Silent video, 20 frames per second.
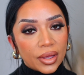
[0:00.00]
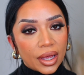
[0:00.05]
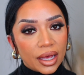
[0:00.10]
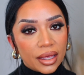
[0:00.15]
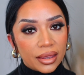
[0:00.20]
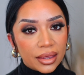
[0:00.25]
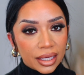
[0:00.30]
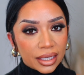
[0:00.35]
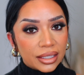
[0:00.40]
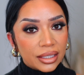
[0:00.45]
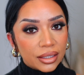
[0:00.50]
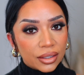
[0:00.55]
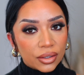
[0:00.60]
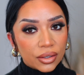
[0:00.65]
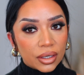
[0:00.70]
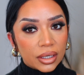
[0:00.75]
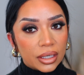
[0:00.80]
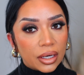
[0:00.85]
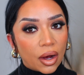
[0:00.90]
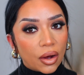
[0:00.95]
And this
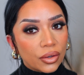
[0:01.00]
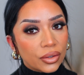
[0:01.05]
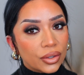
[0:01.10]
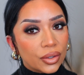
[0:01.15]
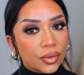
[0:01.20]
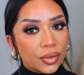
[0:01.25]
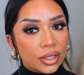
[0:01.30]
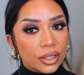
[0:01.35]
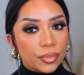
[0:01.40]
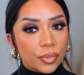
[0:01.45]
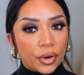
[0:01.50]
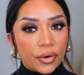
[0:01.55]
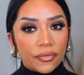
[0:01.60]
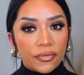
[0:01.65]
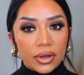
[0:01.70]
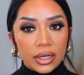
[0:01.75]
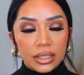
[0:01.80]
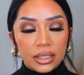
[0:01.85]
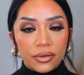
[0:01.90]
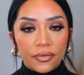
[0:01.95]
look also is
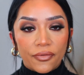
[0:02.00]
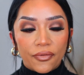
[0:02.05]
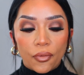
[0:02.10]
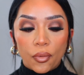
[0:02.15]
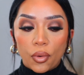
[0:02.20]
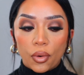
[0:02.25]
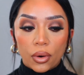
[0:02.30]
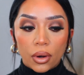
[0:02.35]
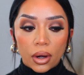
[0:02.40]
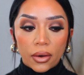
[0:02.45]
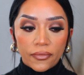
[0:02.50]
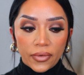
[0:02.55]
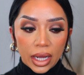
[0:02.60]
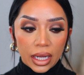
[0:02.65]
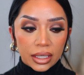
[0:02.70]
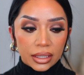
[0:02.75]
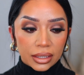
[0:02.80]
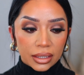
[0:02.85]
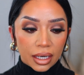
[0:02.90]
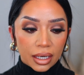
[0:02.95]
perfect for
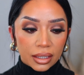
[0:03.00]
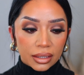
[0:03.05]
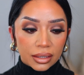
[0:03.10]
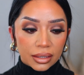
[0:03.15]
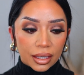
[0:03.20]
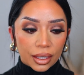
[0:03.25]
Valentine's.